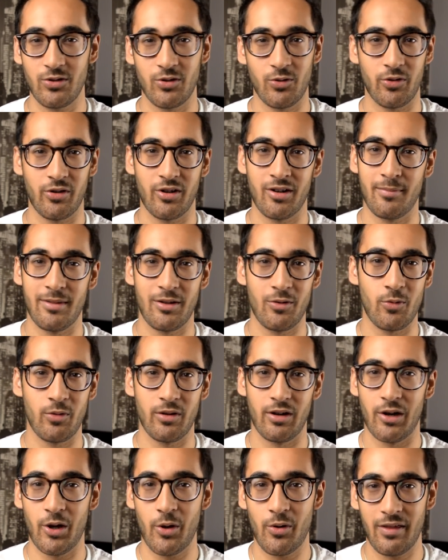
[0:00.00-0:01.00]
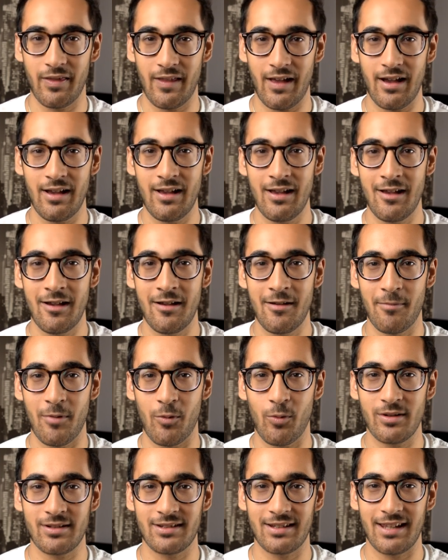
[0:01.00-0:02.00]
You're going to be all alone in that.
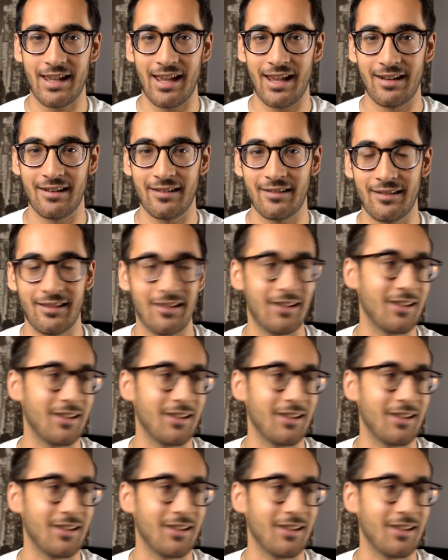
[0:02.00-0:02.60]
But once again,